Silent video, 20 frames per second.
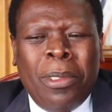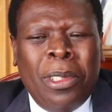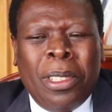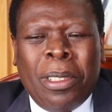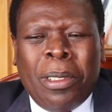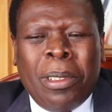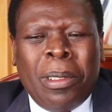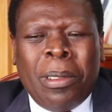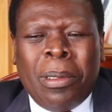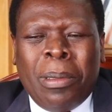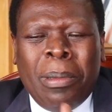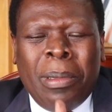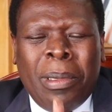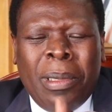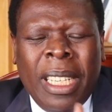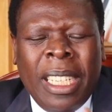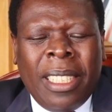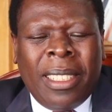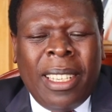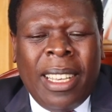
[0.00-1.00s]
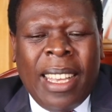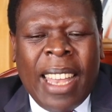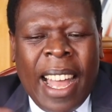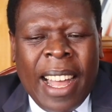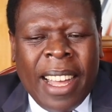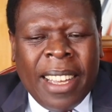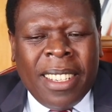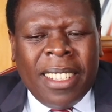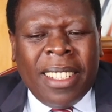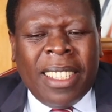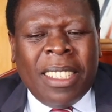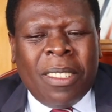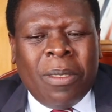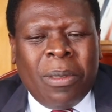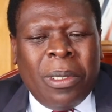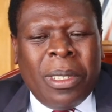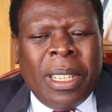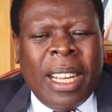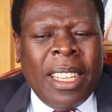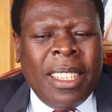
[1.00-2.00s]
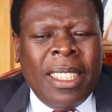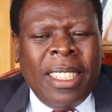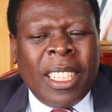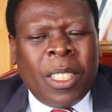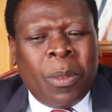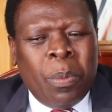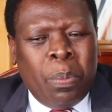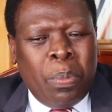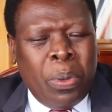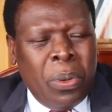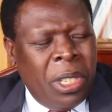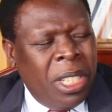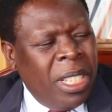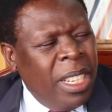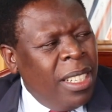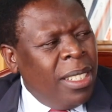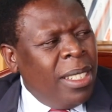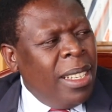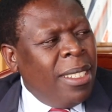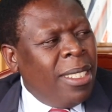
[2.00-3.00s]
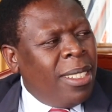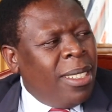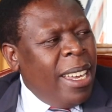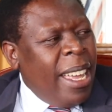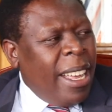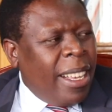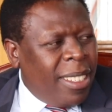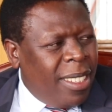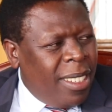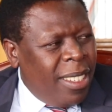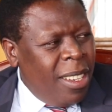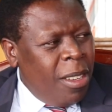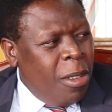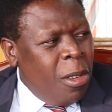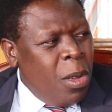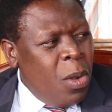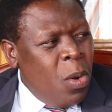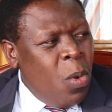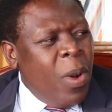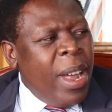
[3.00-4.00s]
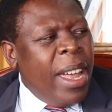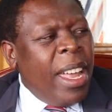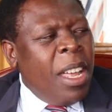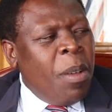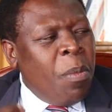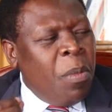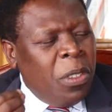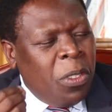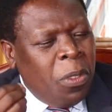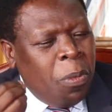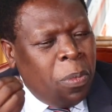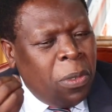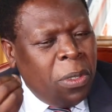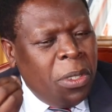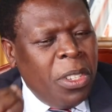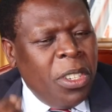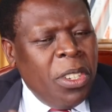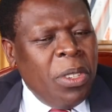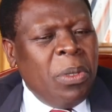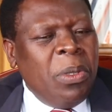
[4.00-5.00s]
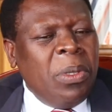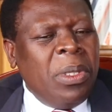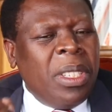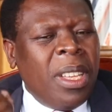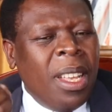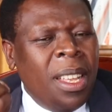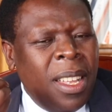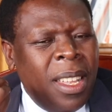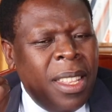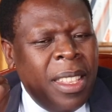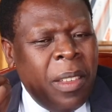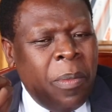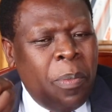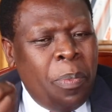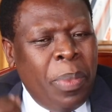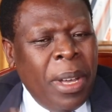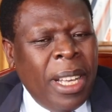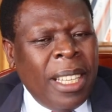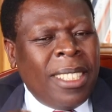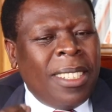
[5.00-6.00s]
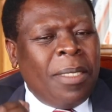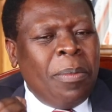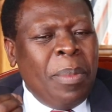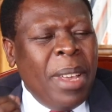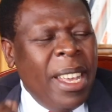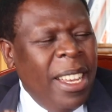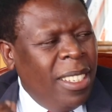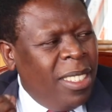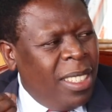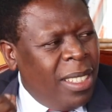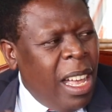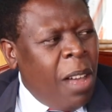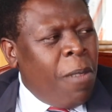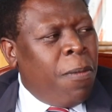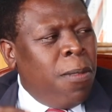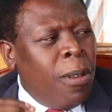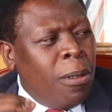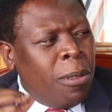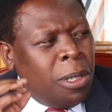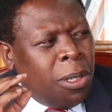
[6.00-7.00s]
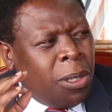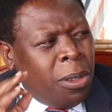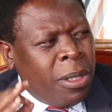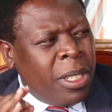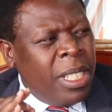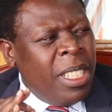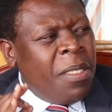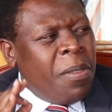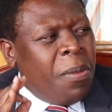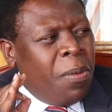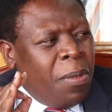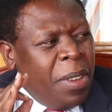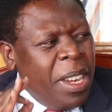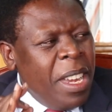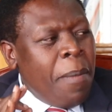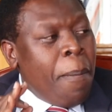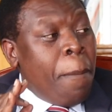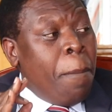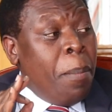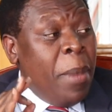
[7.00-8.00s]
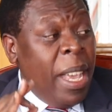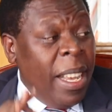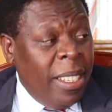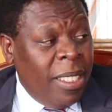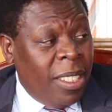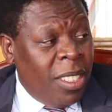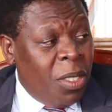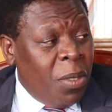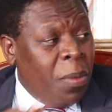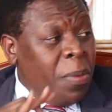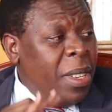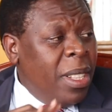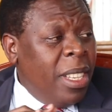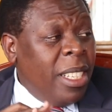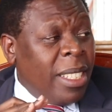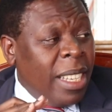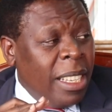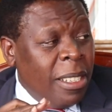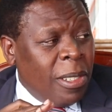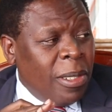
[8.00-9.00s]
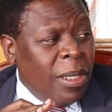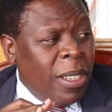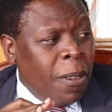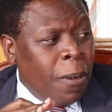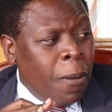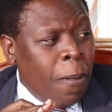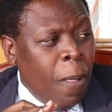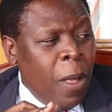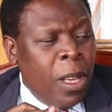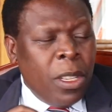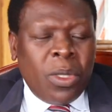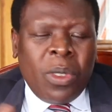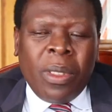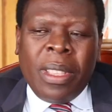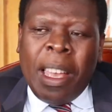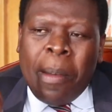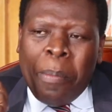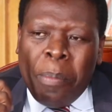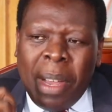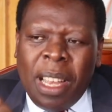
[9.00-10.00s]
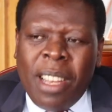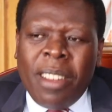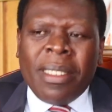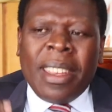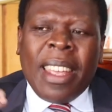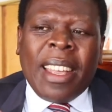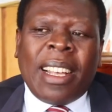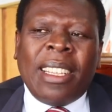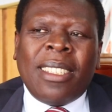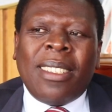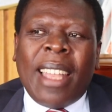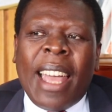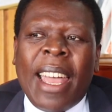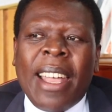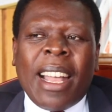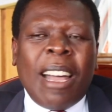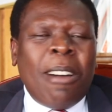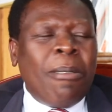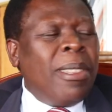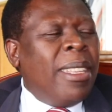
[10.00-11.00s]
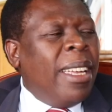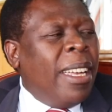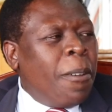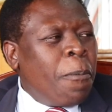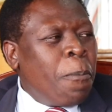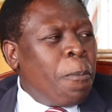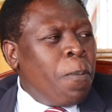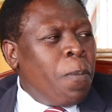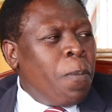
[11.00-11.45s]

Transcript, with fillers: you know, this land that had just bushes and snakes, we're able to produce the best maize, aflatoxin-free maize to feed this country. So there are million acres lying out there